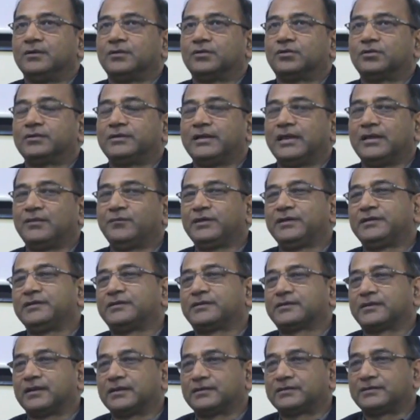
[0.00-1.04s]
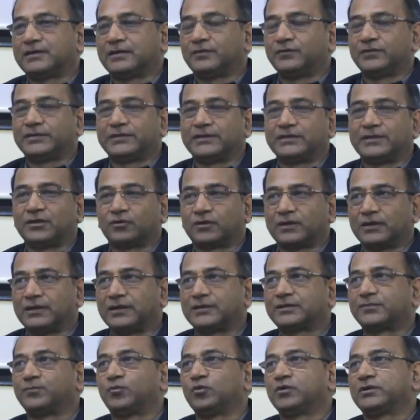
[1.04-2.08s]
So then we discussed and we said, okay,
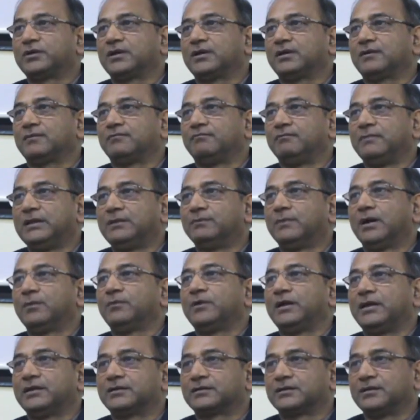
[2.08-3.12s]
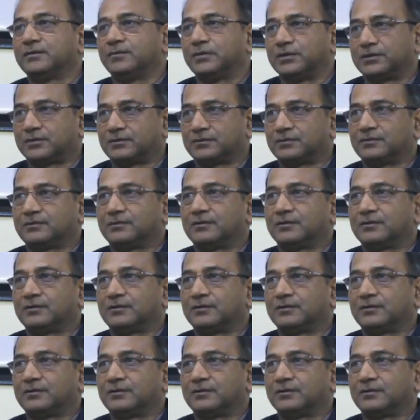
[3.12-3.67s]
let's put a minimum age limit,